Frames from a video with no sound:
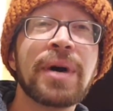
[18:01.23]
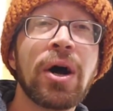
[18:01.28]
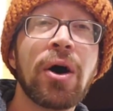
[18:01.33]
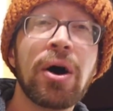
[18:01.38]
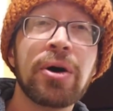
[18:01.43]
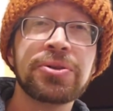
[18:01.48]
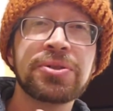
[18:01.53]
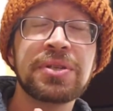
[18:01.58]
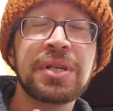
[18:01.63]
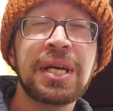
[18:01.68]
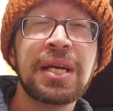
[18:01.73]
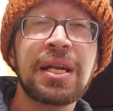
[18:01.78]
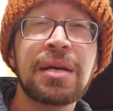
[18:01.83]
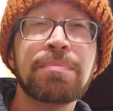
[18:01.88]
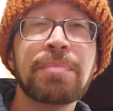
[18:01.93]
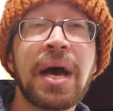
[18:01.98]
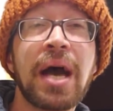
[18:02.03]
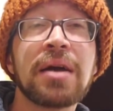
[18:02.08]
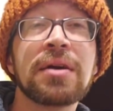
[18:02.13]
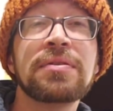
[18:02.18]
about
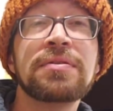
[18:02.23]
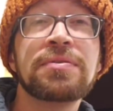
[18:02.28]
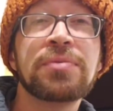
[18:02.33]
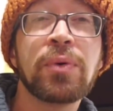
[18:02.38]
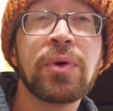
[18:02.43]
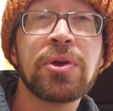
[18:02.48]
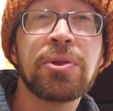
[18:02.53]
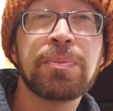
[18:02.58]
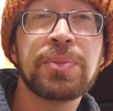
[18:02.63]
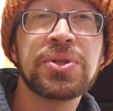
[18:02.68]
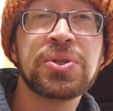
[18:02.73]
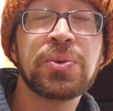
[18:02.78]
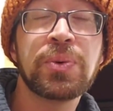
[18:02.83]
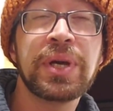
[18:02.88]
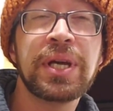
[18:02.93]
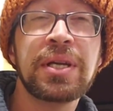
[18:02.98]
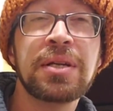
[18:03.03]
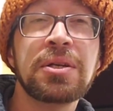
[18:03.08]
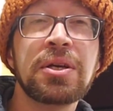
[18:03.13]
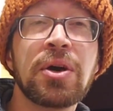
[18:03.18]
alternating back and forth
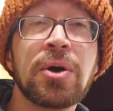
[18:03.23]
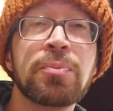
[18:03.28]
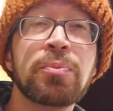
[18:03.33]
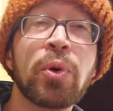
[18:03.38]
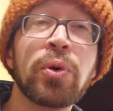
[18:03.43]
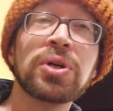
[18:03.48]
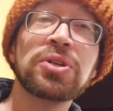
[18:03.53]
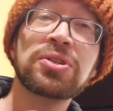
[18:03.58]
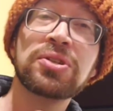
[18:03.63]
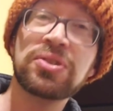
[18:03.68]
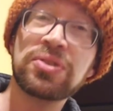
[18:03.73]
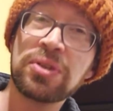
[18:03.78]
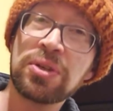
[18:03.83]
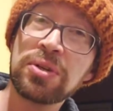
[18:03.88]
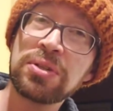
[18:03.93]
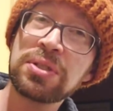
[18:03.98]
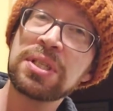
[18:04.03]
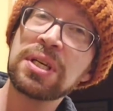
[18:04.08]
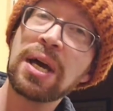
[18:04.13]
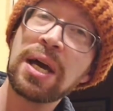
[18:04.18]
between, you know, more
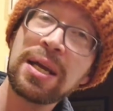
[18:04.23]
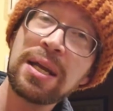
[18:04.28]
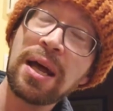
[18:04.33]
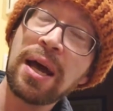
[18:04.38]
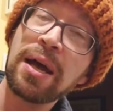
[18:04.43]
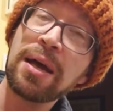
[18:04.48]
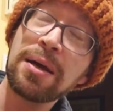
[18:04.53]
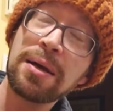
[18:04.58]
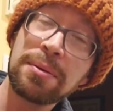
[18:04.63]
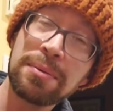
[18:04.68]
dessert type,